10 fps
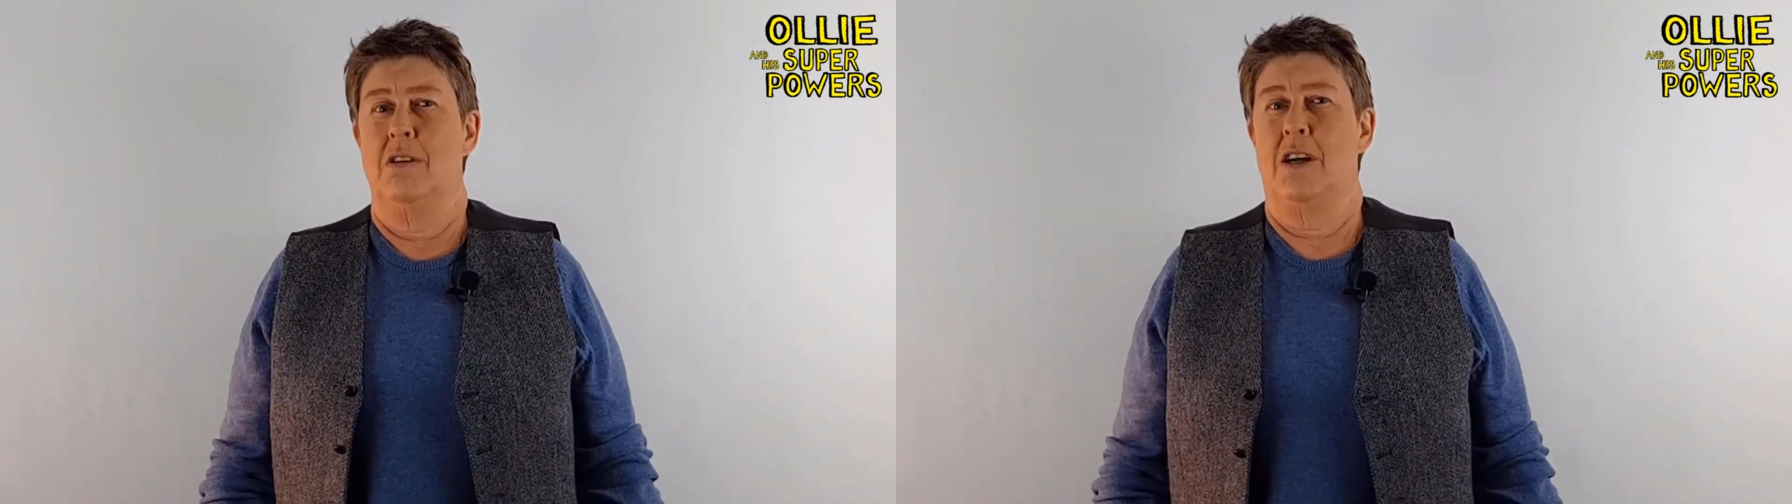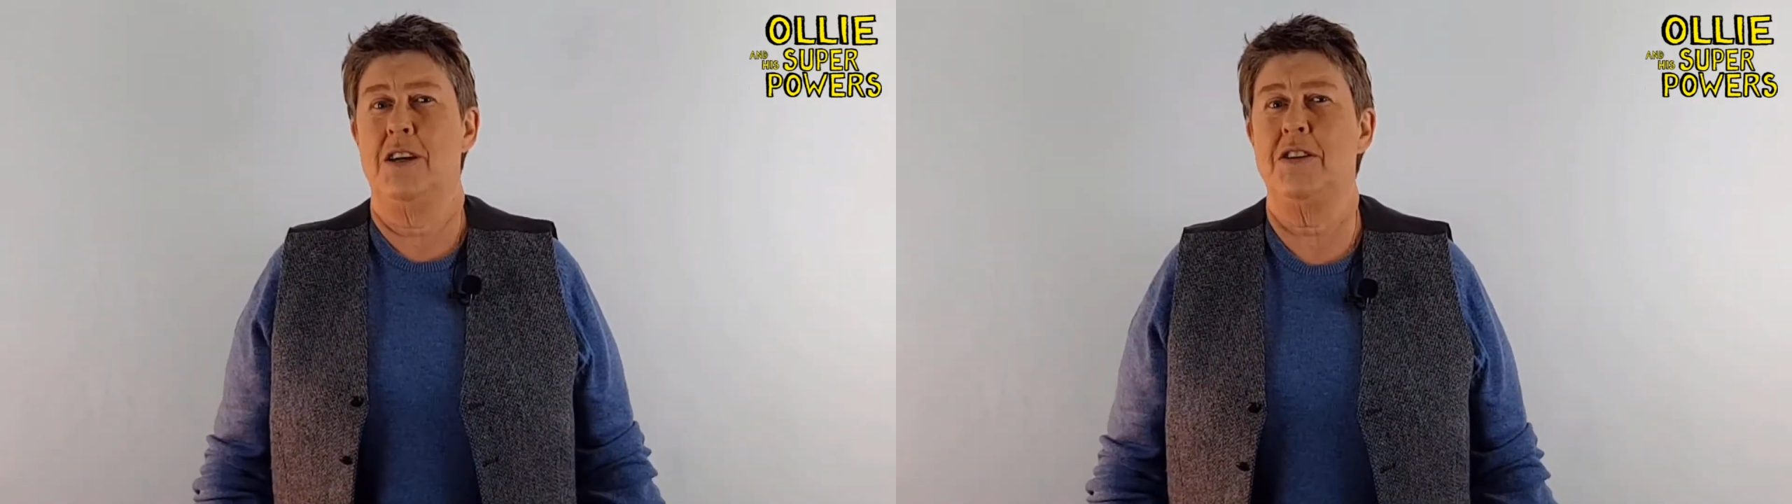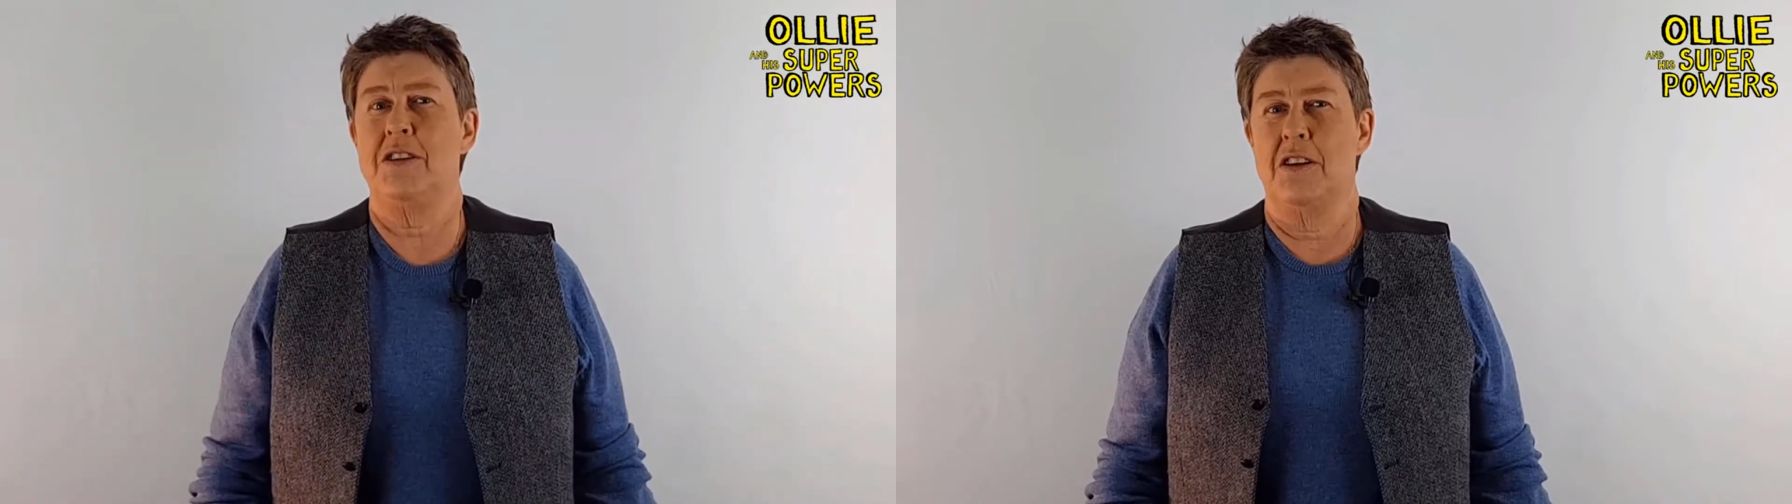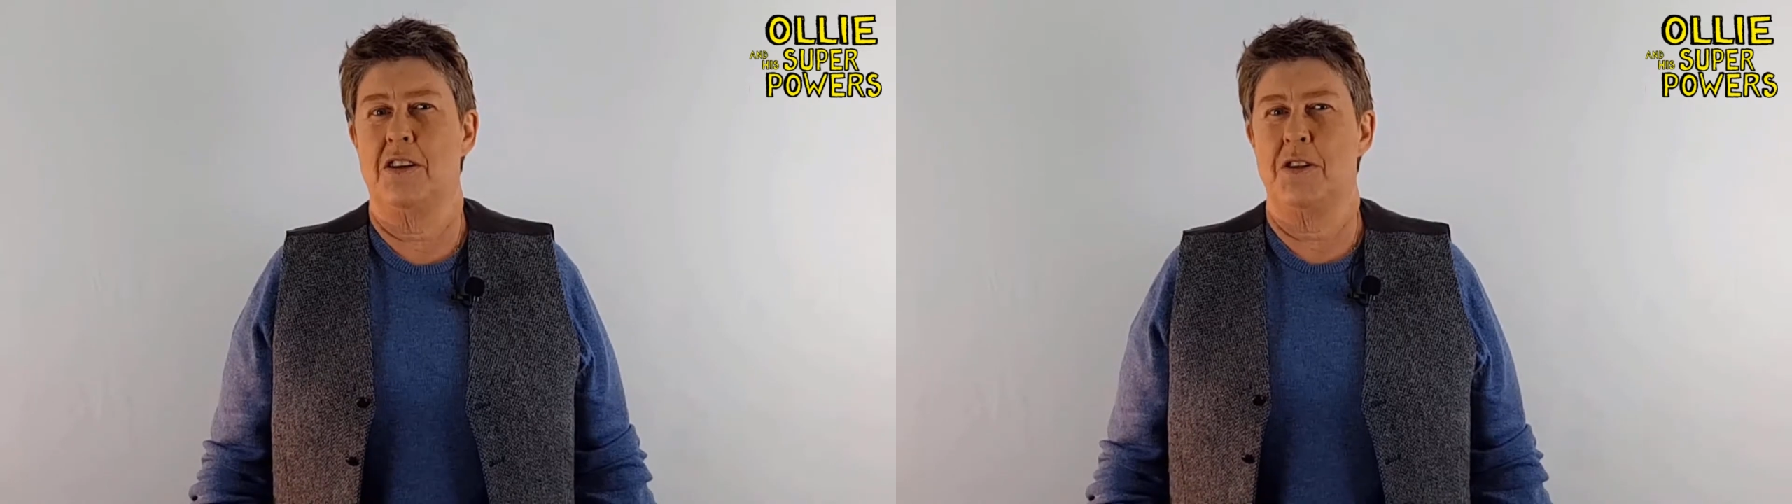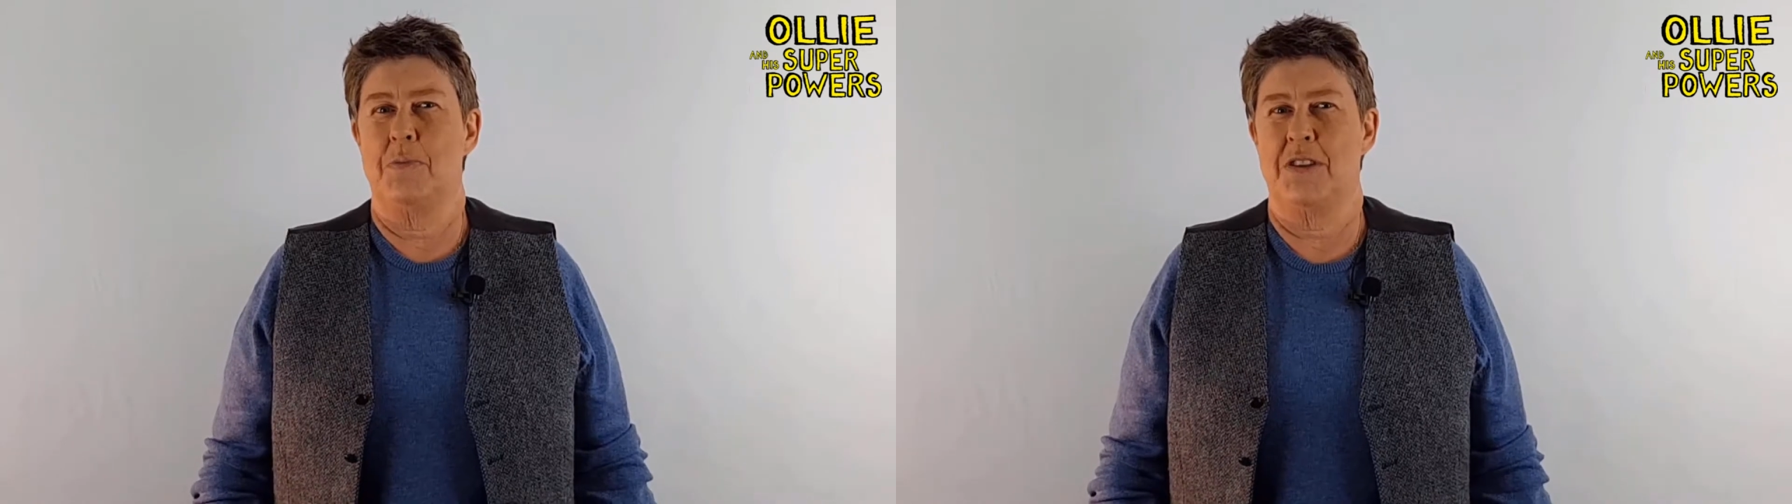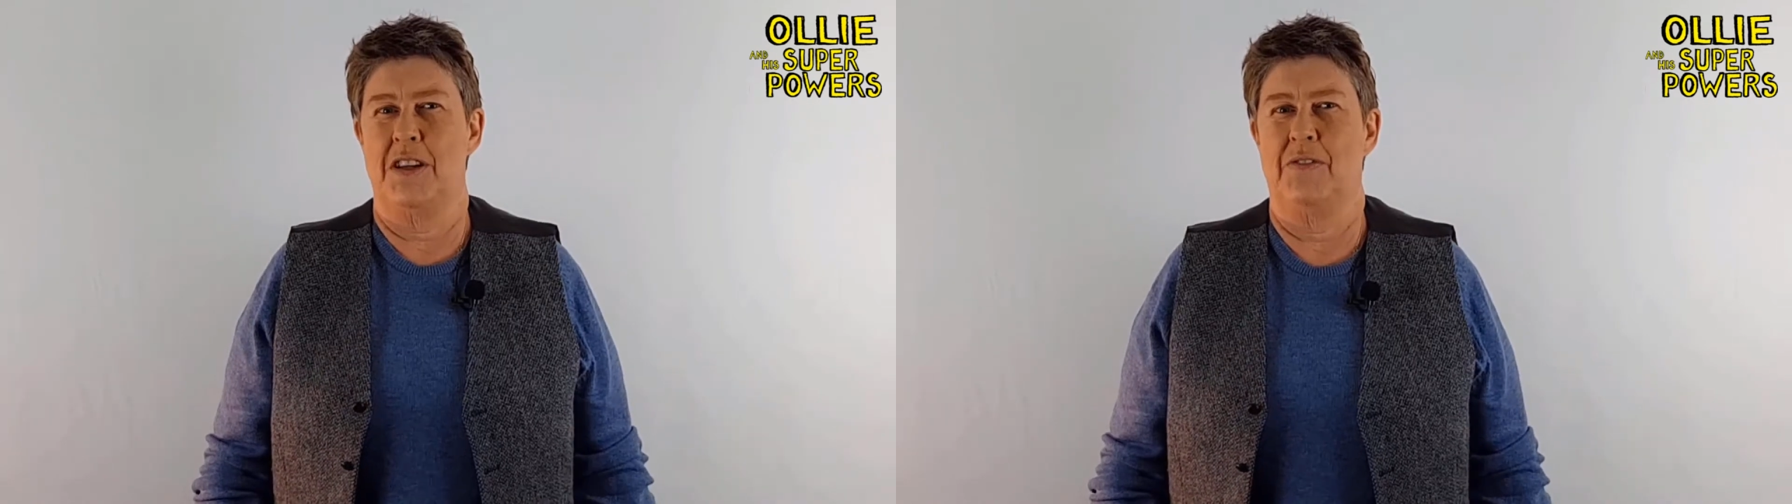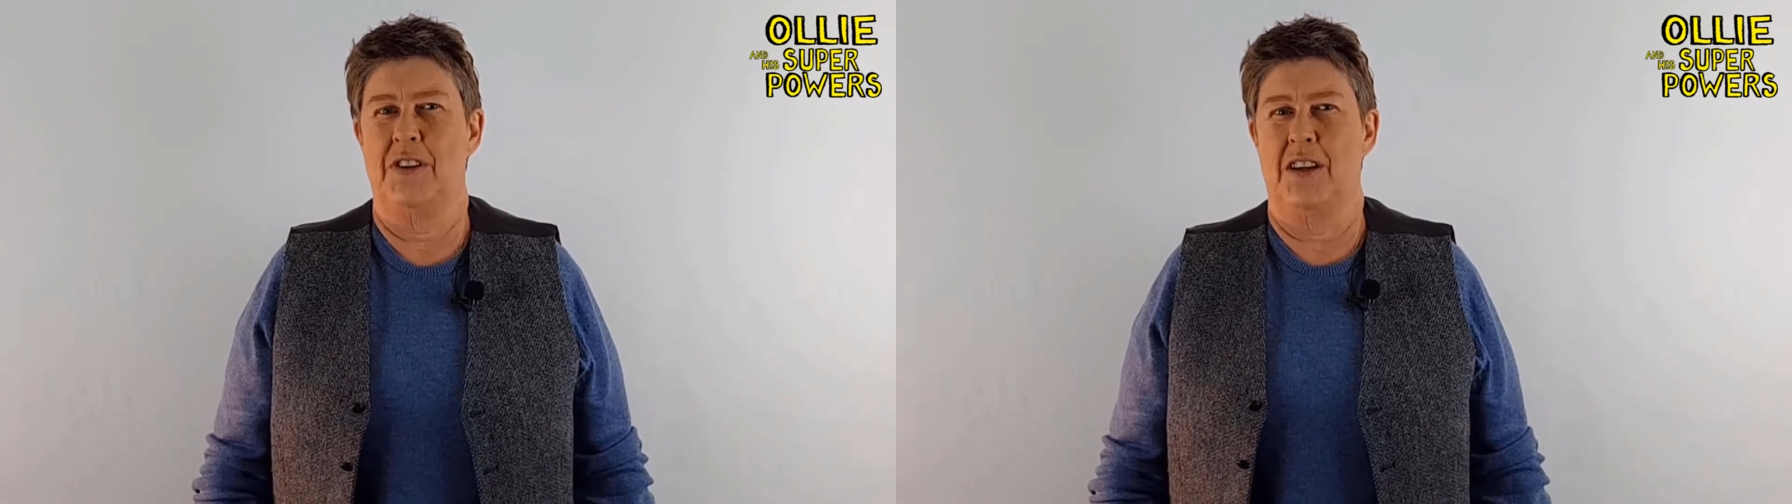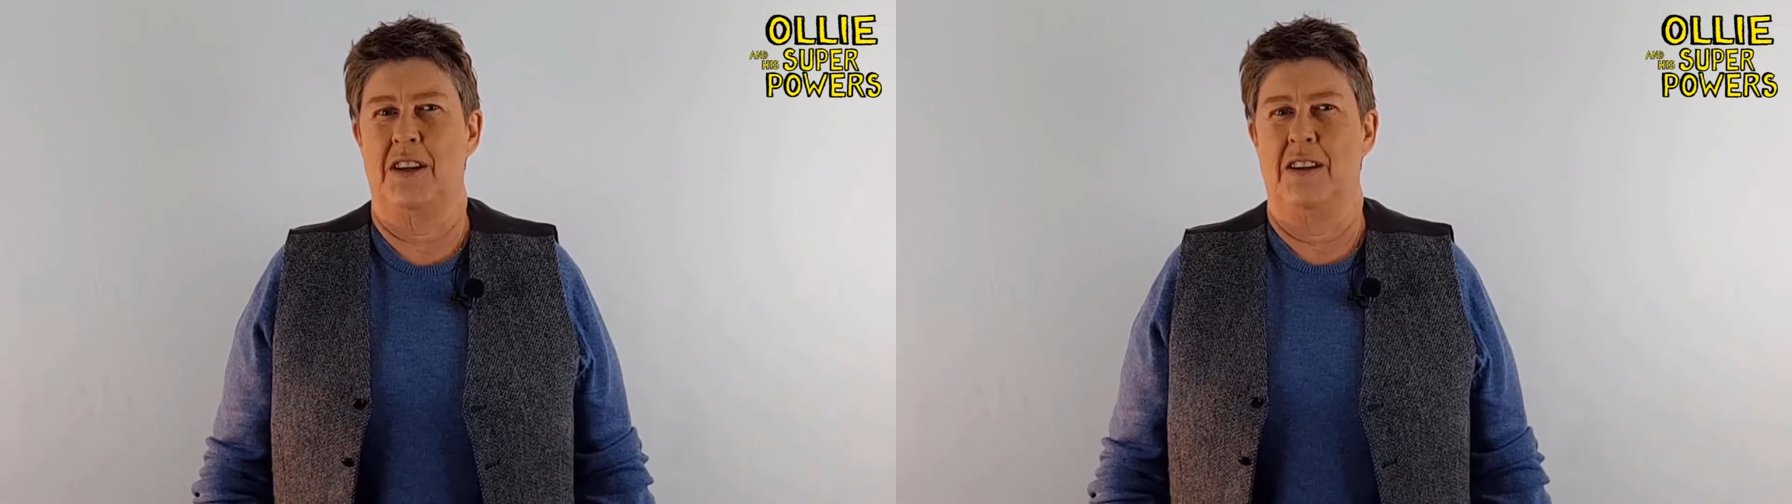80 to 90% of the
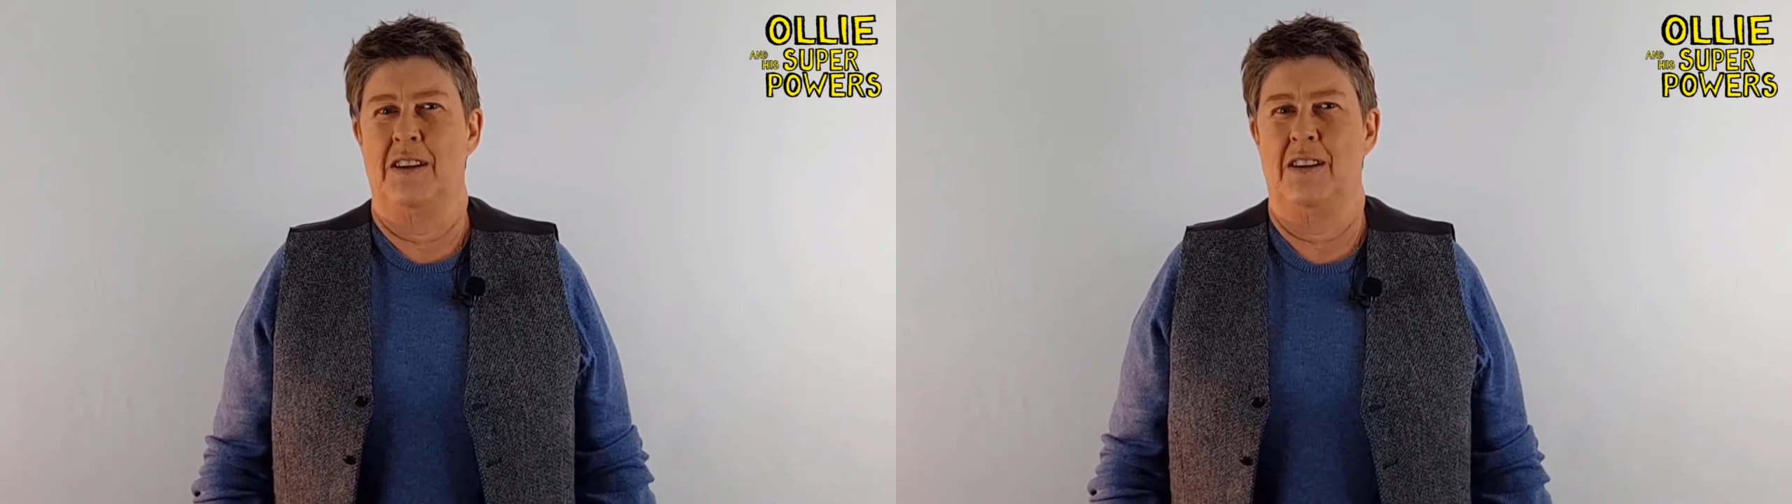day.